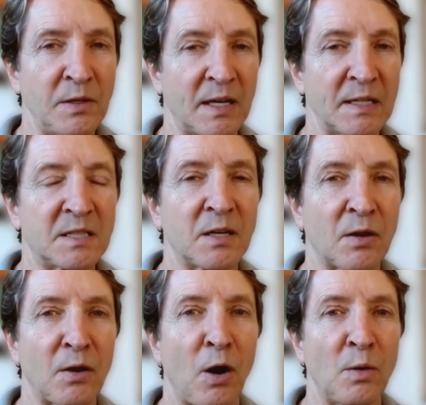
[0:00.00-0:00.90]
when you
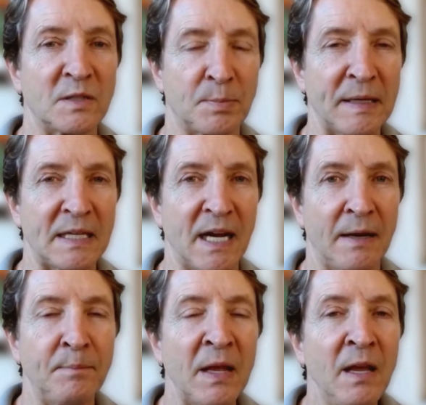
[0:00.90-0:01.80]
consider that all is being
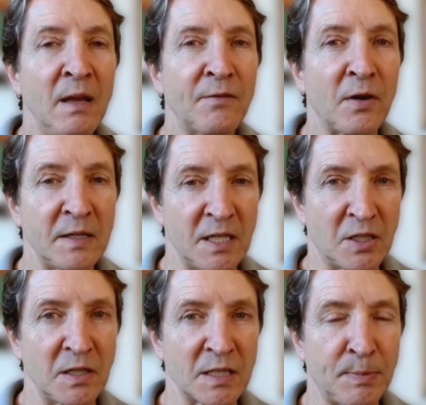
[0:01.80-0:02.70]
done for
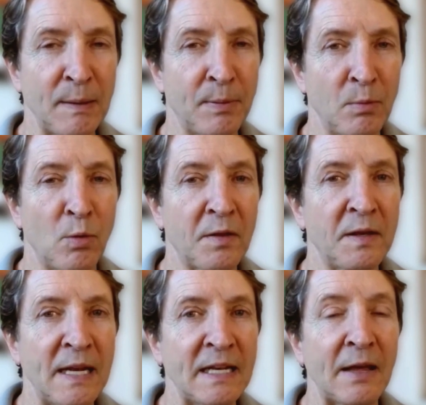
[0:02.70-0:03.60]
Indigenous people
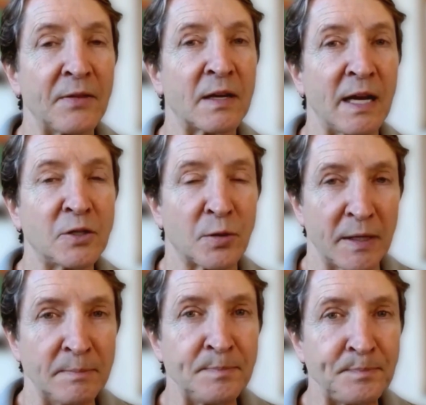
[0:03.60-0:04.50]
more than any other
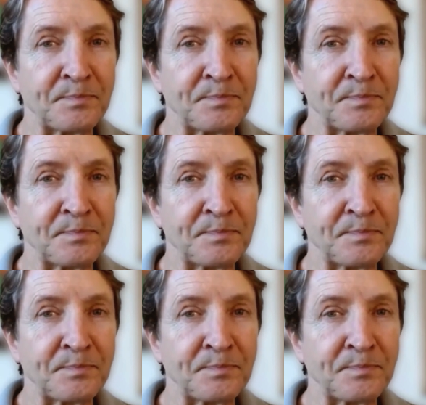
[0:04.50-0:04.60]
country